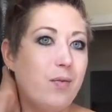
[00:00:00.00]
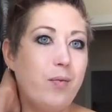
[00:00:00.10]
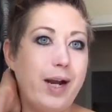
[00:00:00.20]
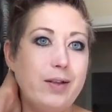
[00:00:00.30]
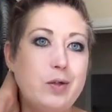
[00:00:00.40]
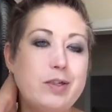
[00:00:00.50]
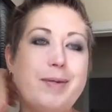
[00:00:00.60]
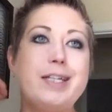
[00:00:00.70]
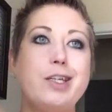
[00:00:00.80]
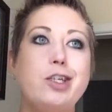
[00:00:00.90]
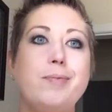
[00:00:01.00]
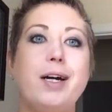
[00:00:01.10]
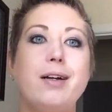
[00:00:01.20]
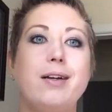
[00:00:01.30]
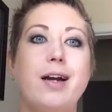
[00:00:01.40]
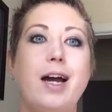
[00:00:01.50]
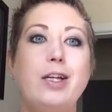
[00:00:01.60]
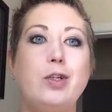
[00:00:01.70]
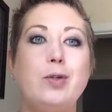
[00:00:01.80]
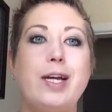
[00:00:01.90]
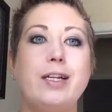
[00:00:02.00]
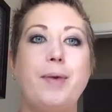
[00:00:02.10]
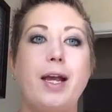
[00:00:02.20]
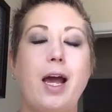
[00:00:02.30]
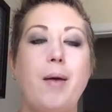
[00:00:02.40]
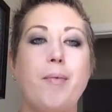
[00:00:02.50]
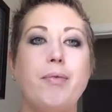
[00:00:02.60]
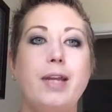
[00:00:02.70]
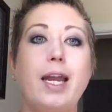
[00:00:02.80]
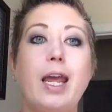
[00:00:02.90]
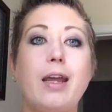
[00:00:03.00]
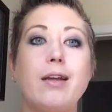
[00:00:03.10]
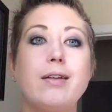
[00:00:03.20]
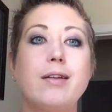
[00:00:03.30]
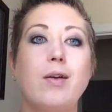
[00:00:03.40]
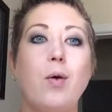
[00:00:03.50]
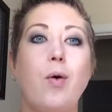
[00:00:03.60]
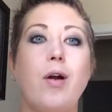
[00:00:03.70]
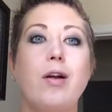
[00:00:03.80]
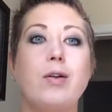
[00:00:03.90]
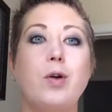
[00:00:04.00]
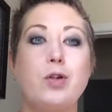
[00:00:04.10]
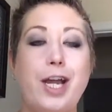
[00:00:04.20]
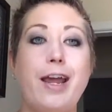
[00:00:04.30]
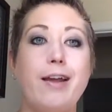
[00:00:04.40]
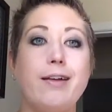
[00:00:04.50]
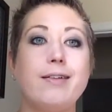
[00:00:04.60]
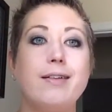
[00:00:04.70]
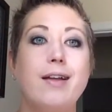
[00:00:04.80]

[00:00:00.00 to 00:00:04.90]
when I lose my stitchy bug, I do tend to pick up knitting or crocheting.